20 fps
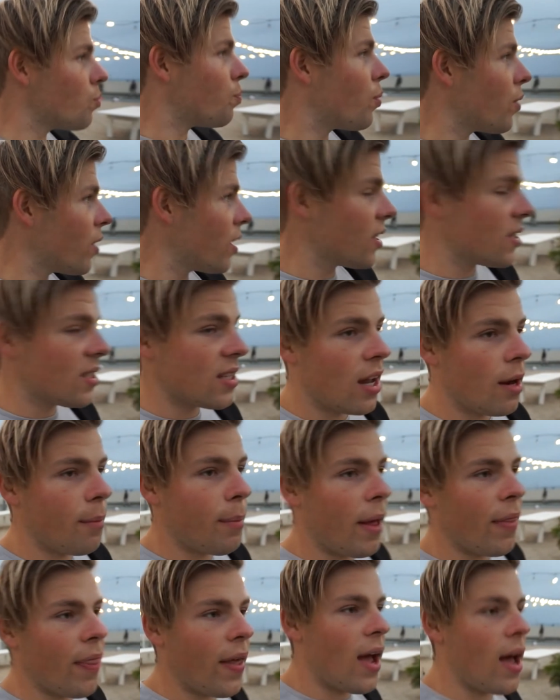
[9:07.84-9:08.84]
pretty excited
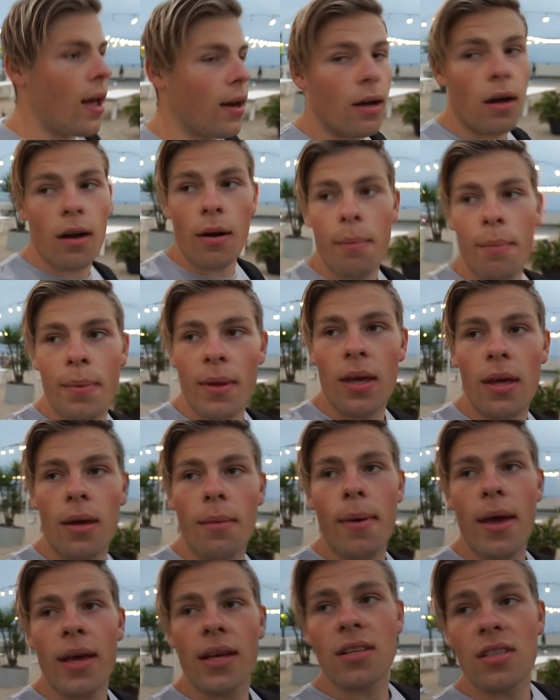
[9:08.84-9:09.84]
about that. Gonna be
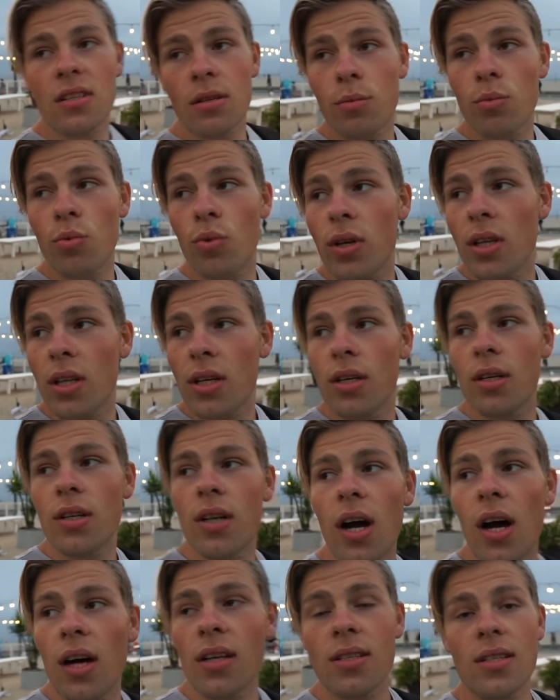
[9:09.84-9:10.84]
making some really good
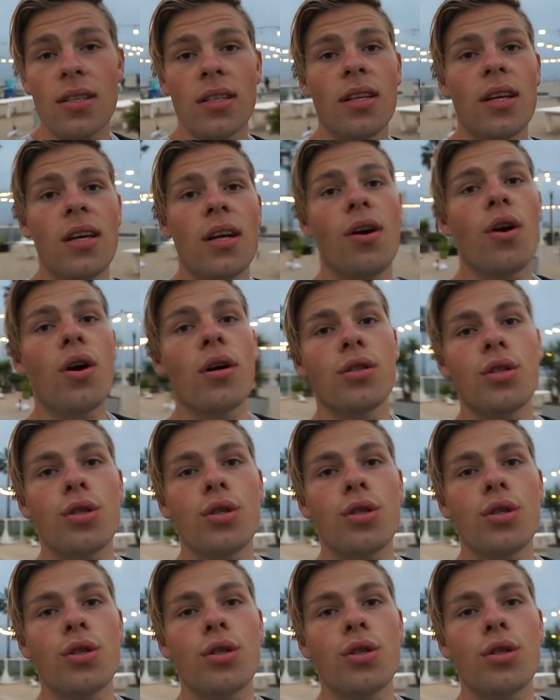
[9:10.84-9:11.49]
content later on